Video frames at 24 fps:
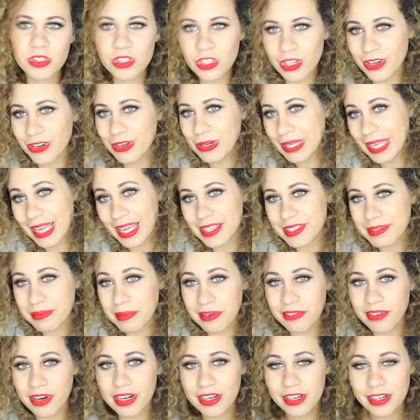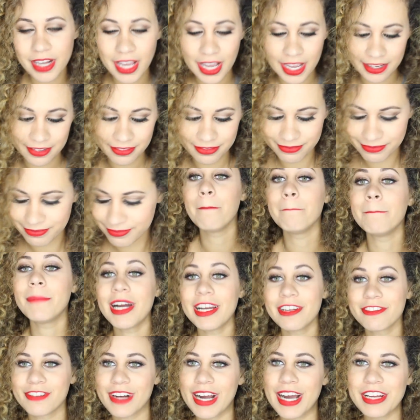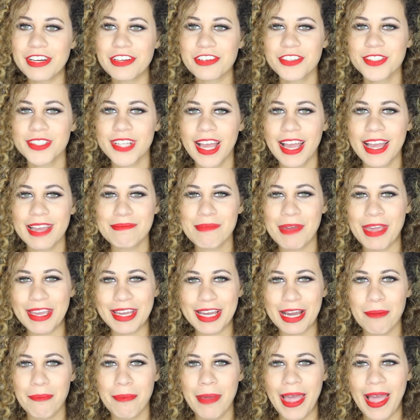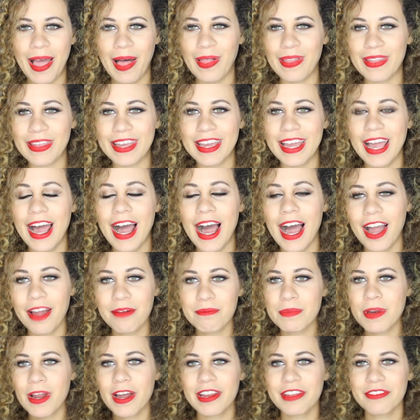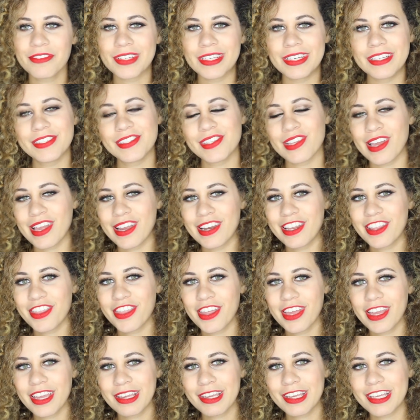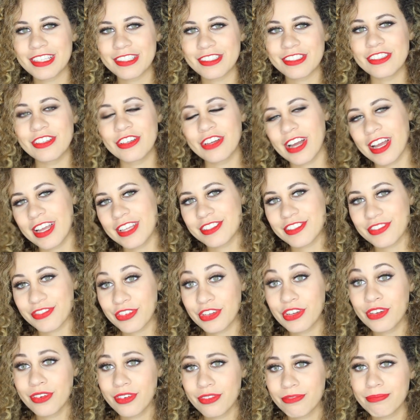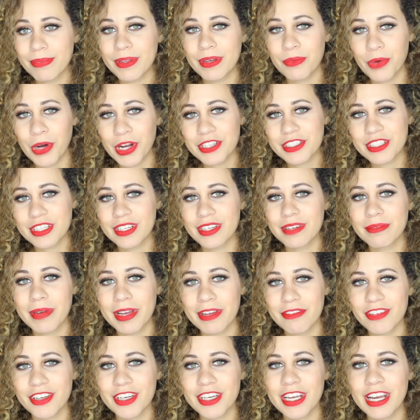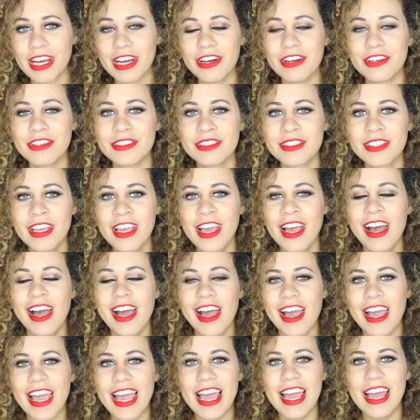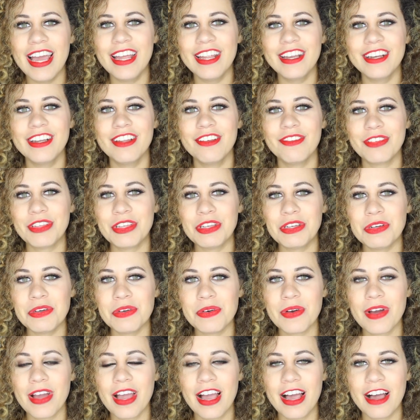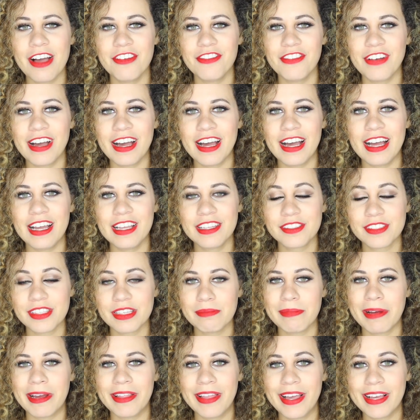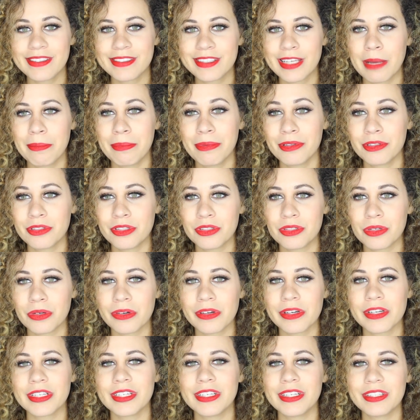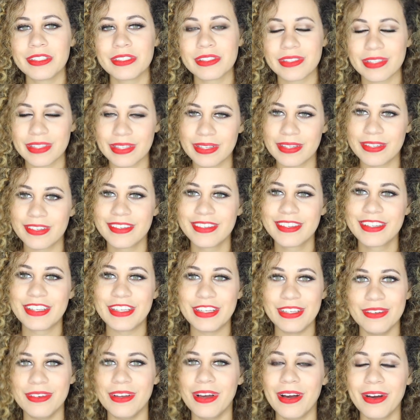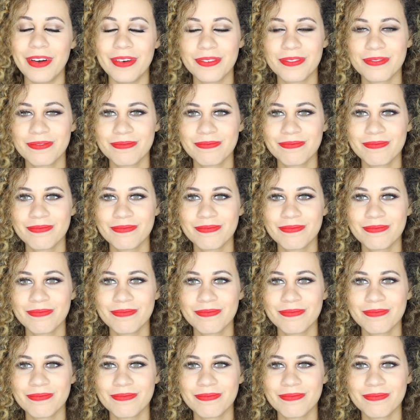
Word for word: So yeah, it's my ride or die. My ride or die makeup palette, I'm not even gonna say anything because you guys, if you've been watching my videos and if you have seen my last couple tutorials, then you know.